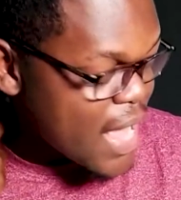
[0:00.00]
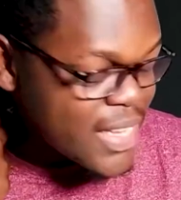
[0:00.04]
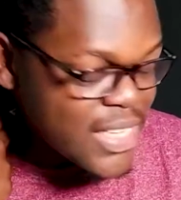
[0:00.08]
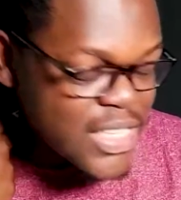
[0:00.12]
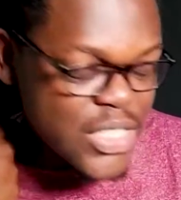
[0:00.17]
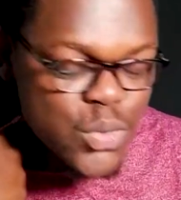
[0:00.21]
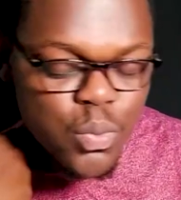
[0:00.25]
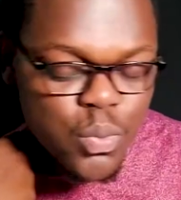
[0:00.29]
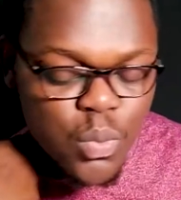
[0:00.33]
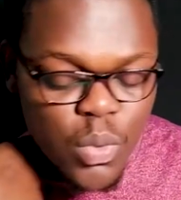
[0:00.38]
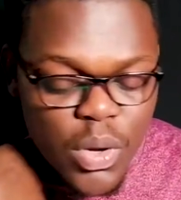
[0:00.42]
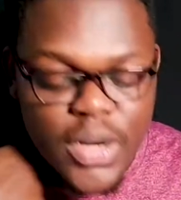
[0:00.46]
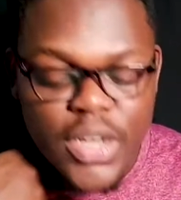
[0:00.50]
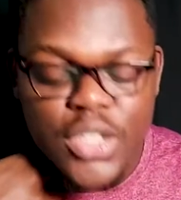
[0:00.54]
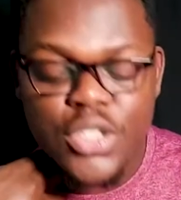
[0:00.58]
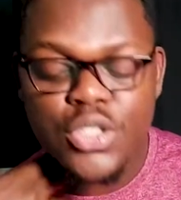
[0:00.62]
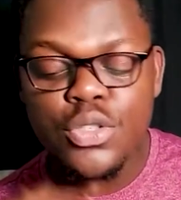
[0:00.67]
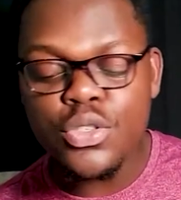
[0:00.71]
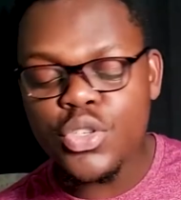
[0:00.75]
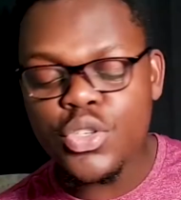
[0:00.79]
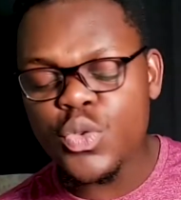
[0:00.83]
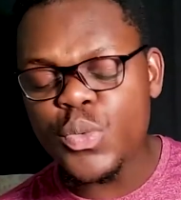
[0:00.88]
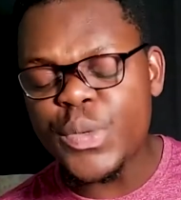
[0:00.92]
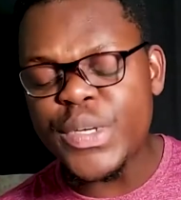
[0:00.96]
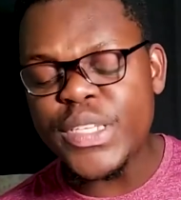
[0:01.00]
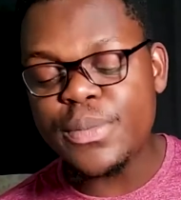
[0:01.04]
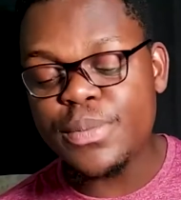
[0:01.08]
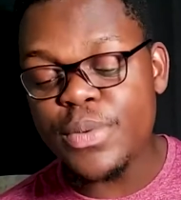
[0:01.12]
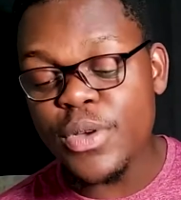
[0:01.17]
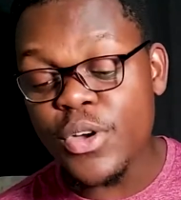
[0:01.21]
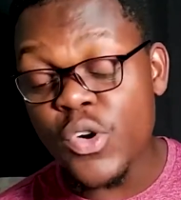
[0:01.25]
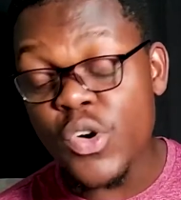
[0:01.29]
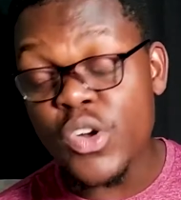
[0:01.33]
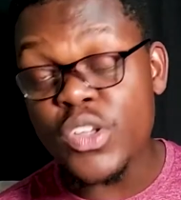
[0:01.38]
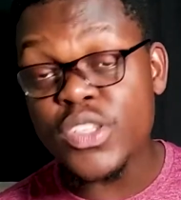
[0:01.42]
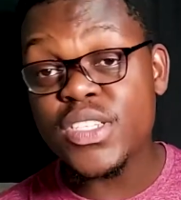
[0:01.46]
I just wanted to do it
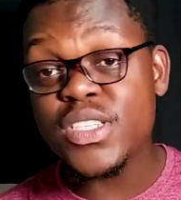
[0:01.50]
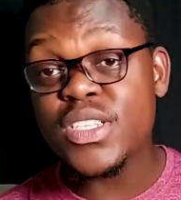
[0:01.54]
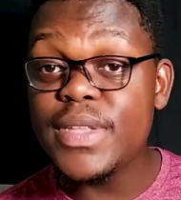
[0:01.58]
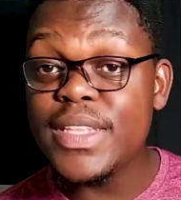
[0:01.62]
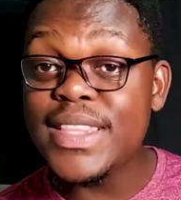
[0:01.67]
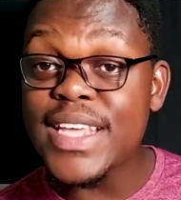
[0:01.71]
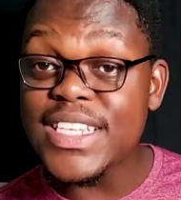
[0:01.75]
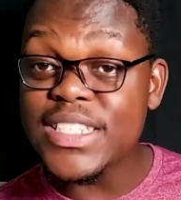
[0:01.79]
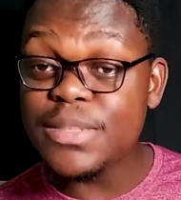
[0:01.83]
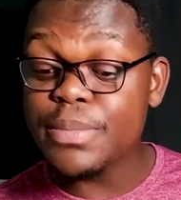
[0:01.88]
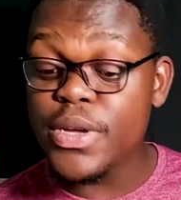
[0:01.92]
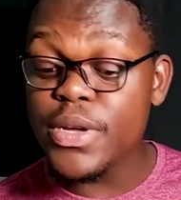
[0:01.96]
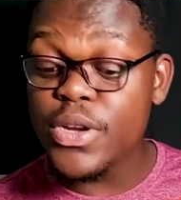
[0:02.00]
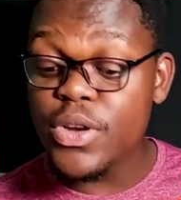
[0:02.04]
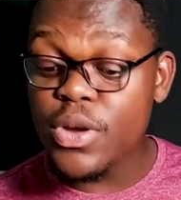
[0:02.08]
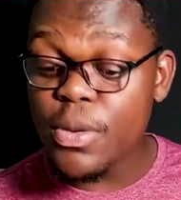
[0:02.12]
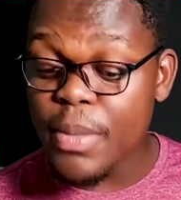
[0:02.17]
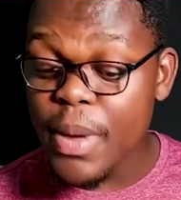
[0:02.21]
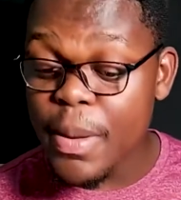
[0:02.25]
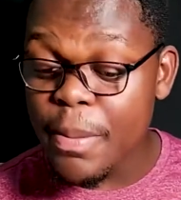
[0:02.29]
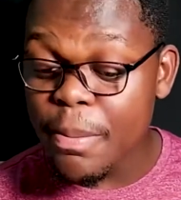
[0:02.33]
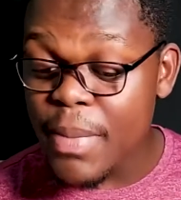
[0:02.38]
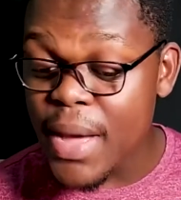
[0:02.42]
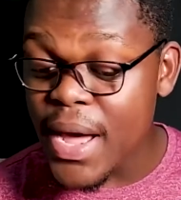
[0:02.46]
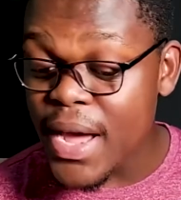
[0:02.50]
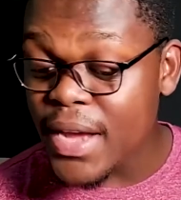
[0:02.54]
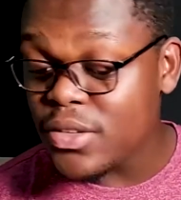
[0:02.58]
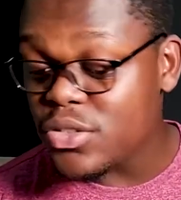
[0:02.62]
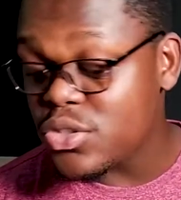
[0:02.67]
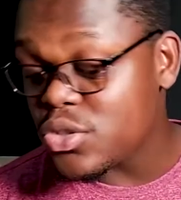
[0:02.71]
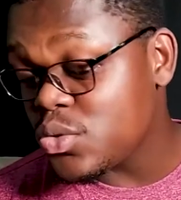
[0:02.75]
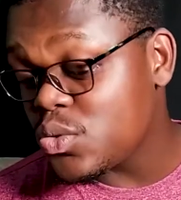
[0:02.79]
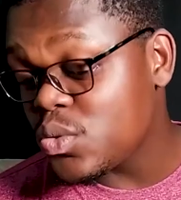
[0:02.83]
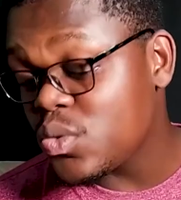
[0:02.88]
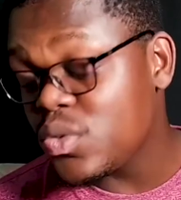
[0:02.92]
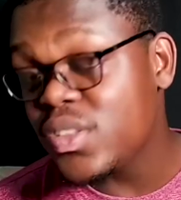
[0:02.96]
because it has been on my mind
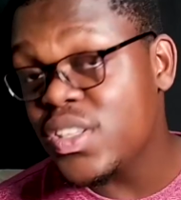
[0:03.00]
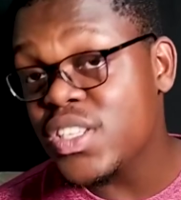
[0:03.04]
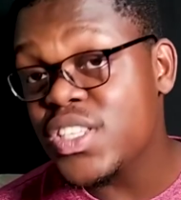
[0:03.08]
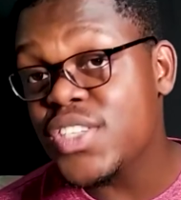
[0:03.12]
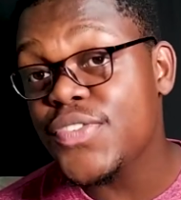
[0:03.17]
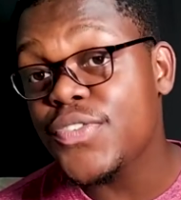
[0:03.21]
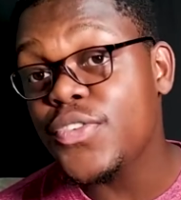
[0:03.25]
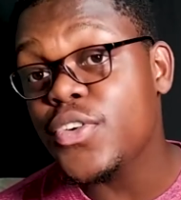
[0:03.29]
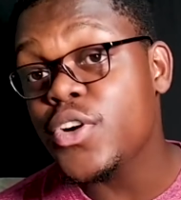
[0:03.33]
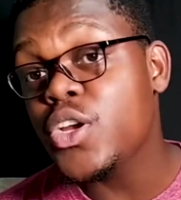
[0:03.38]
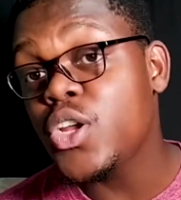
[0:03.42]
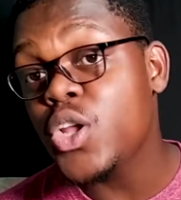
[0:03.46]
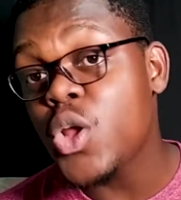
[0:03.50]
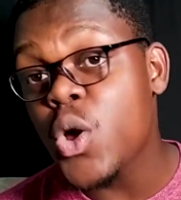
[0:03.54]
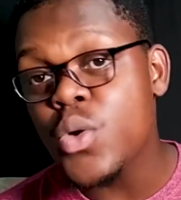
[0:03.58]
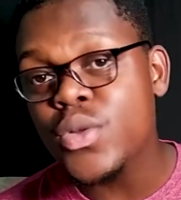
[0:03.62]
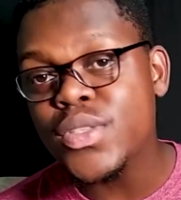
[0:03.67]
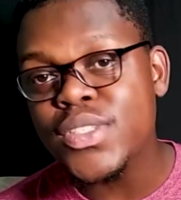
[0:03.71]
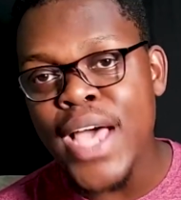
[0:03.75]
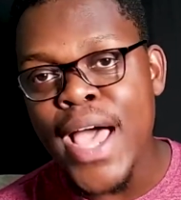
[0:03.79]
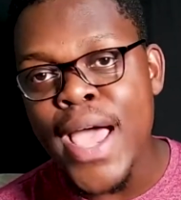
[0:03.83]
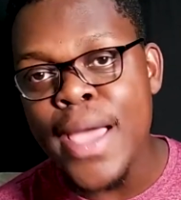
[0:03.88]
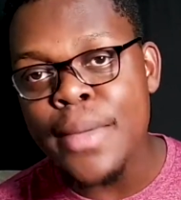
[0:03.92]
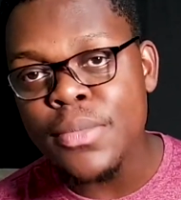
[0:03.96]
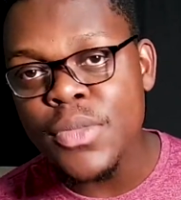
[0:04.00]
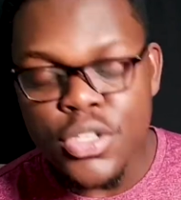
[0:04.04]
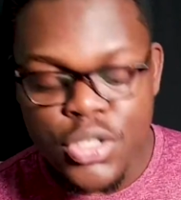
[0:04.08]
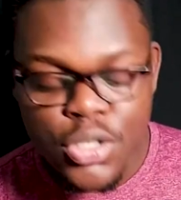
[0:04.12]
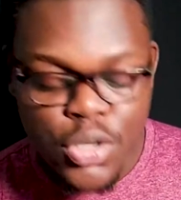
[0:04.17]
to do this for a long time.